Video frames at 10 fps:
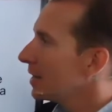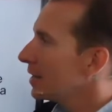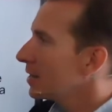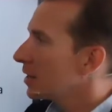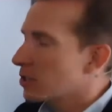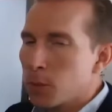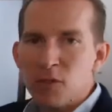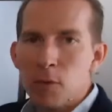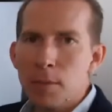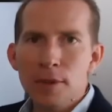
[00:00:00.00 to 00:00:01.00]
Now, some of you
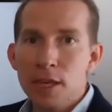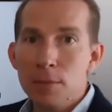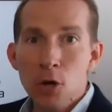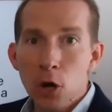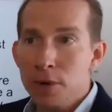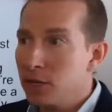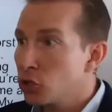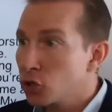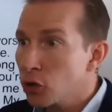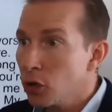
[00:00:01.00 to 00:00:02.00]
might be thinking, no, but it's
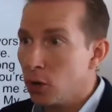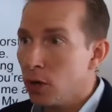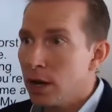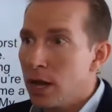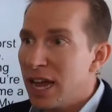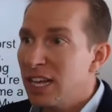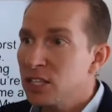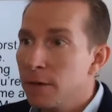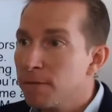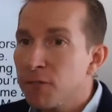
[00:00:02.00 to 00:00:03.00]
true. It's
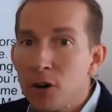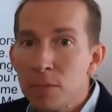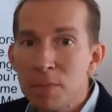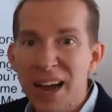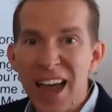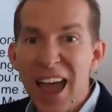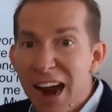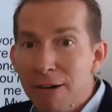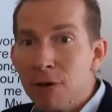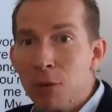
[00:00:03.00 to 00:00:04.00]
confirmed by
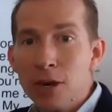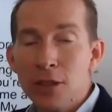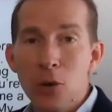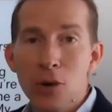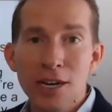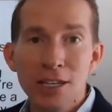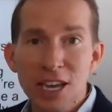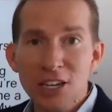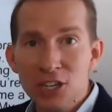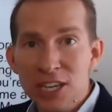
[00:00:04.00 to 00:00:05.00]
everyone in the
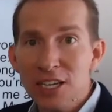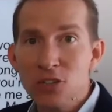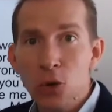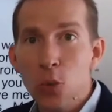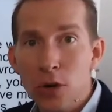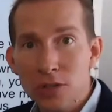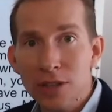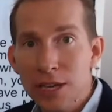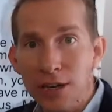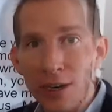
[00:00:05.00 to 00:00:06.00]
organization. He is the worst
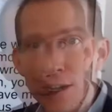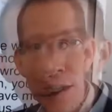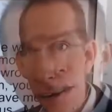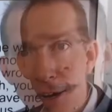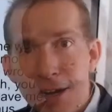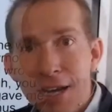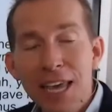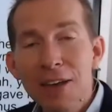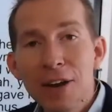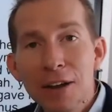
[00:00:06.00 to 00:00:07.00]
leader.
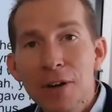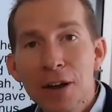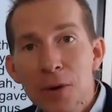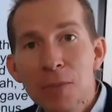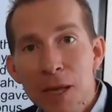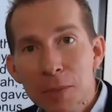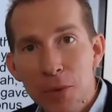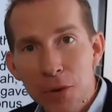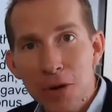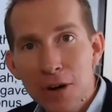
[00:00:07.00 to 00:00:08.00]
Even if other
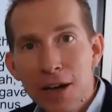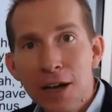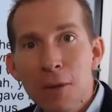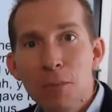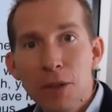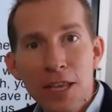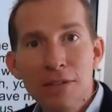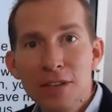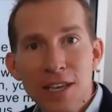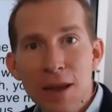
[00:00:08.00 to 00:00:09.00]
people believe
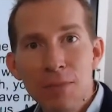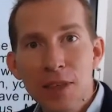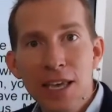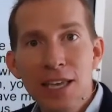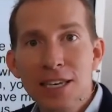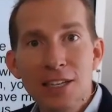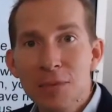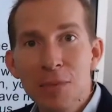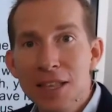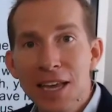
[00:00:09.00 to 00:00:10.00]
the same thing, it doesn't
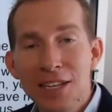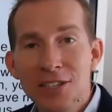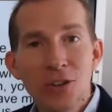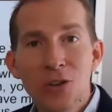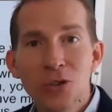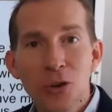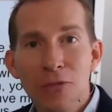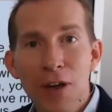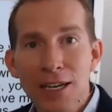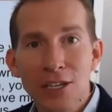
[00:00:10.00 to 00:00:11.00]
mean that it's a neutral
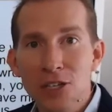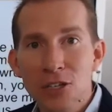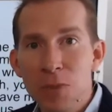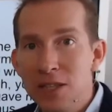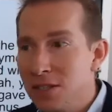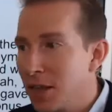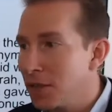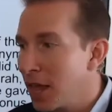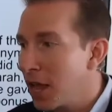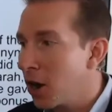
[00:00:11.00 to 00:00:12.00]
fact. It just means that
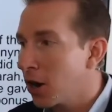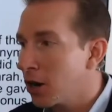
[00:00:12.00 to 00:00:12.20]
they are